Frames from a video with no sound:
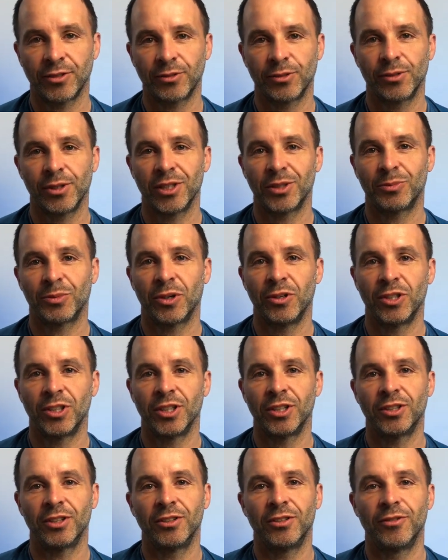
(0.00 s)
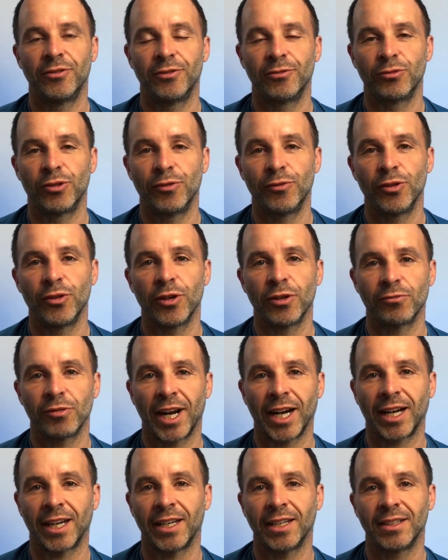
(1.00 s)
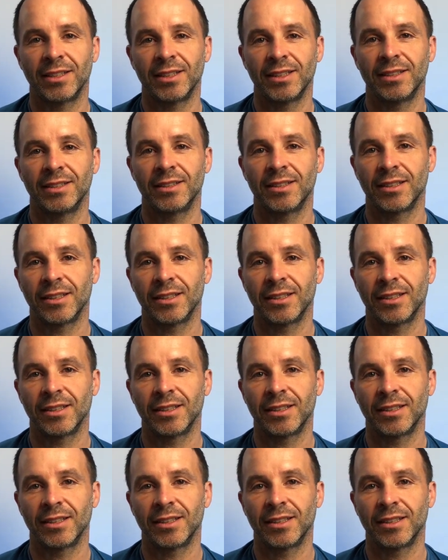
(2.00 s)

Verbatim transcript: through this process of reviewing rackets is